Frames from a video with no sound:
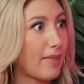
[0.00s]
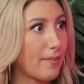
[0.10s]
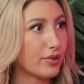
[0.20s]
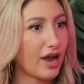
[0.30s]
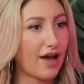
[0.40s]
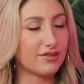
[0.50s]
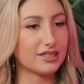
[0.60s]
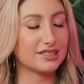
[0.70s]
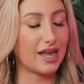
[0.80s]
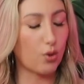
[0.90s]
remember having
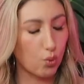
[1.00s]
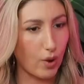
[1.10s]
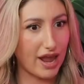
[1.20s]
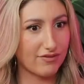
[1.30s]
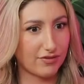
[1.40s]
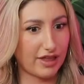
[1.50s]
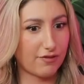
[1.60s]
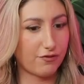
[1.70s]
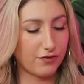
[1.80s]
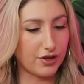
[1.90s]
this like wave of
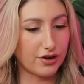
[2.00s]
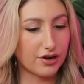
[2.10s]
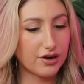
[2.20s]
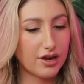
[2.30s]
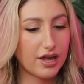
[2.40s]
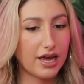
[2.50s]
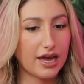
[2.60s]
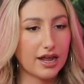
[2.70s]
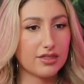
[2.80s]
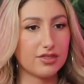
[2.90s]
like fear.
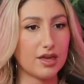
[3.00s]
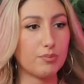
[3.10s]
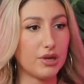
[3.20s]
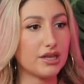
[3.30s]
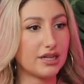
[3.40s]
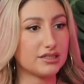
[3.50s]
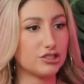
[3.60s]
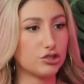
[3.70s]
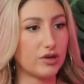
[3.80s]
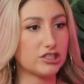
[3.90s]
And I think being in that
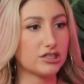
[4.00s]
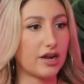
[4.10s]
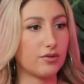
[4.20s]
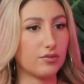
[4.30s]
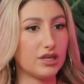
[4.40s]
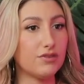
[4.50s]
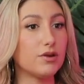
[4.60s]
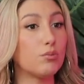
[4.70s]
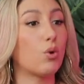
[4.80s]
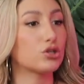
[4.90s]
situation, I
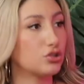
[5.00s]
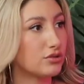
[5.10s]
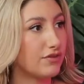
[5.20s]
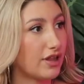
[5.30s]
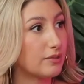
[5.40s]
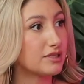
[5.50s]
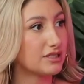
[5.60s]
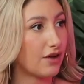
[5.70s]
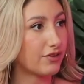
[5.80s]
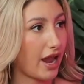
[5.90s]
even more so developed a
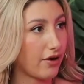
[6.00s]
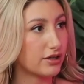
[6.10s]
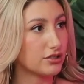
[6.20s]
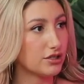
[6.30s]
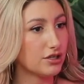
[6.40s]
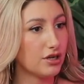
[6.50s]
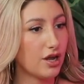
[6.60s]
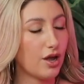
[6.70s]
tough character.